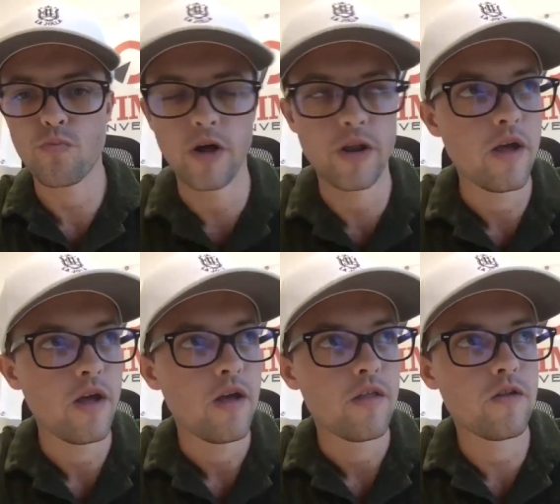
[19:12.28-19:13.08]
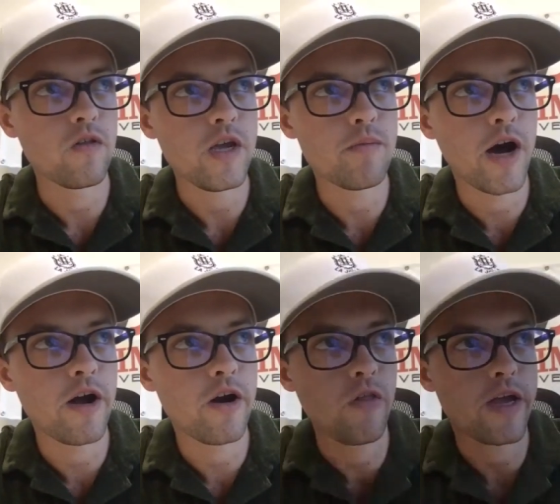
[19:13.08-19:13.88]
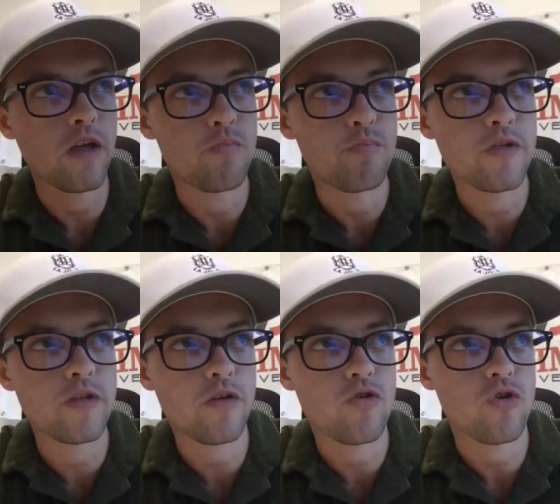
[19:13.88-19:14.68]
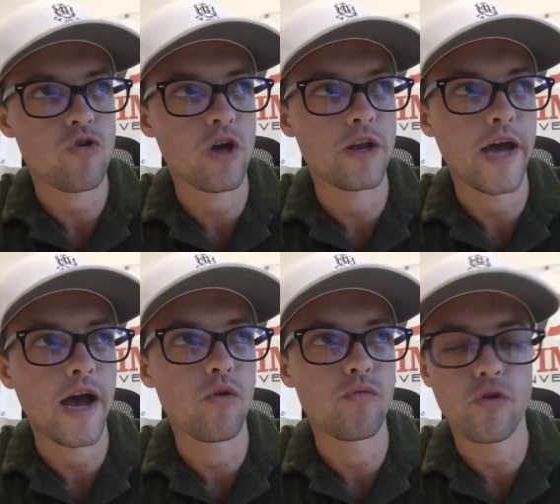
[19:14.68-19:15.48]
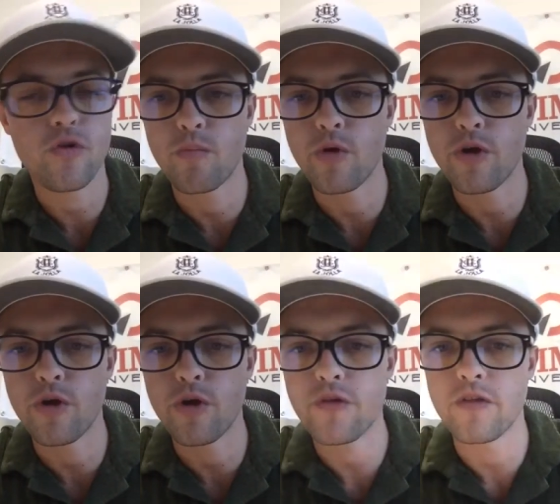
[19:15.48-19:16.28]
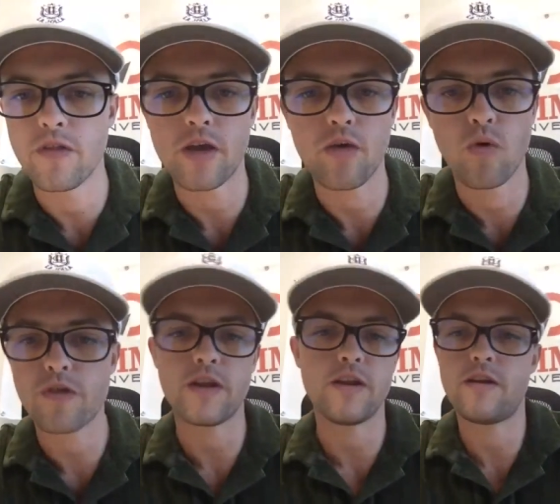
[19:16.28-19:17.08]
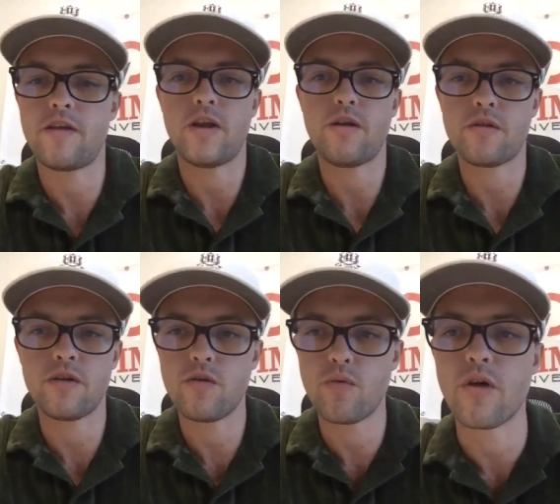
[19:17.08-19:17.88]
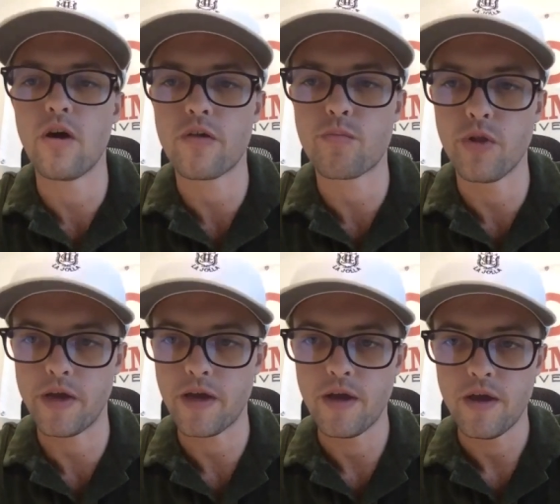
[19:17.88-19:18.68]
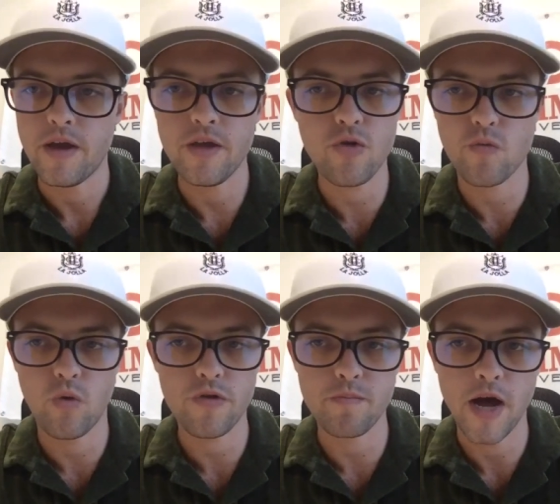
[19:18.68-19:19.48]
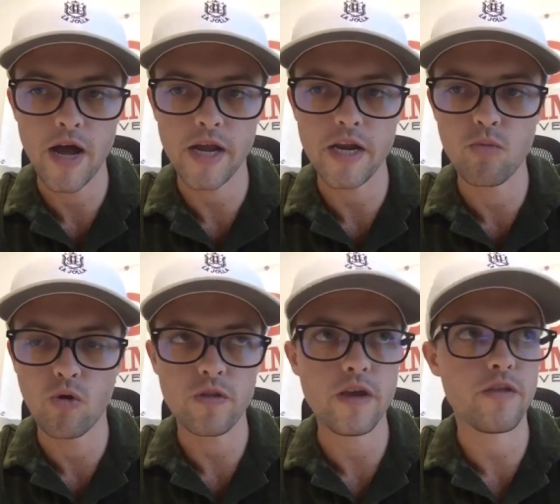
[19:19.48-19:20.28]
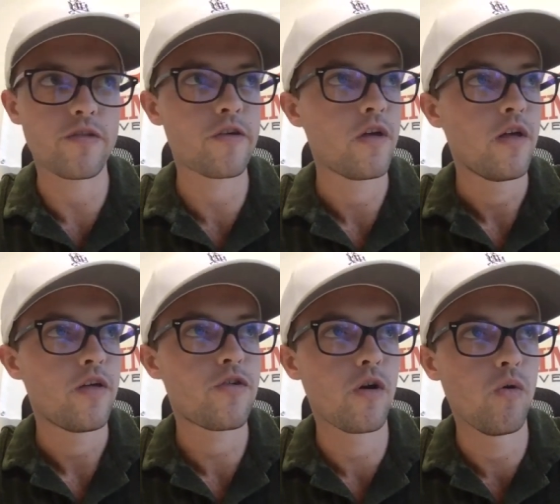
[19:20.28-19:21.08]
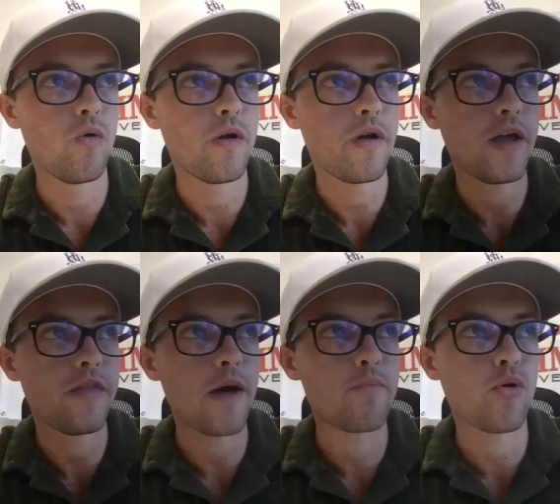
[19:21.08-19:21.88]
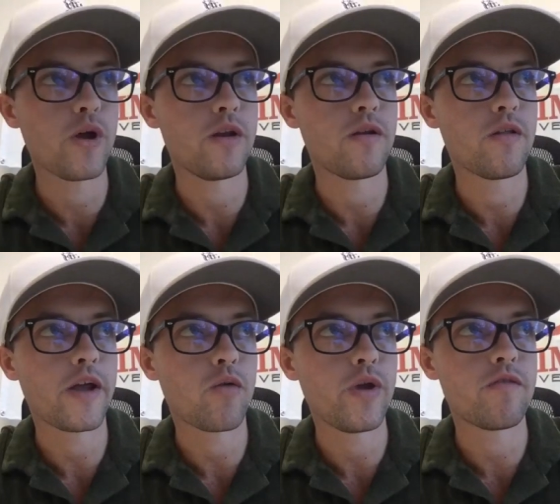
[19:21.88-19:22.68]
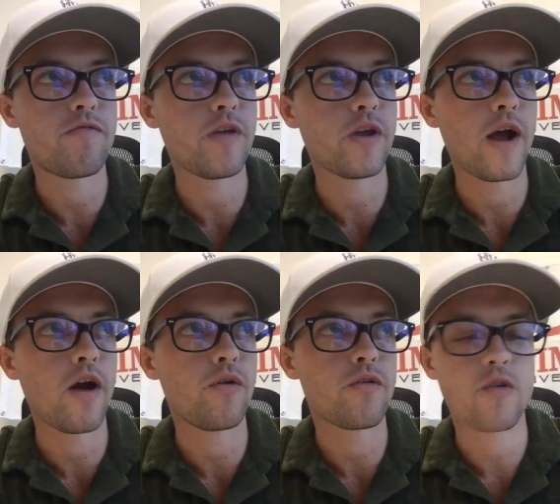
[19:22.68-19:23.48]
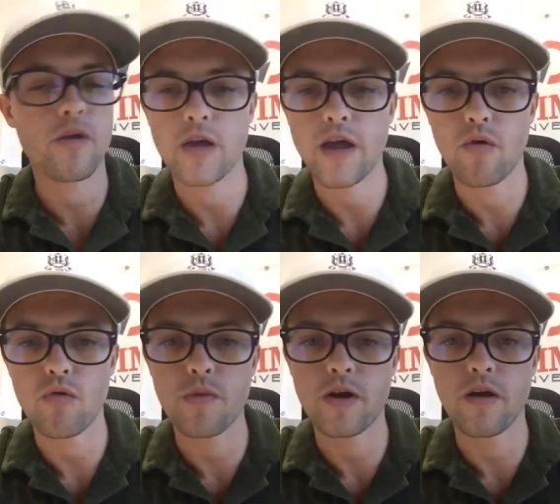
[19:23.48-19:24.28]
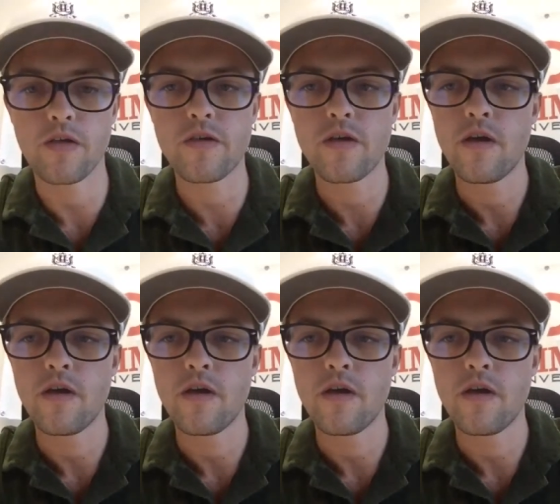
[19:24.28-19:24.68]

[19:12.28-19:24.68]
But the lead buyer, like his business, just shut down for some reason. Like it wasn't didn't have anything to do with us, but like he just wasn't buying any more leads. So at that point, like we had to figure out something else because,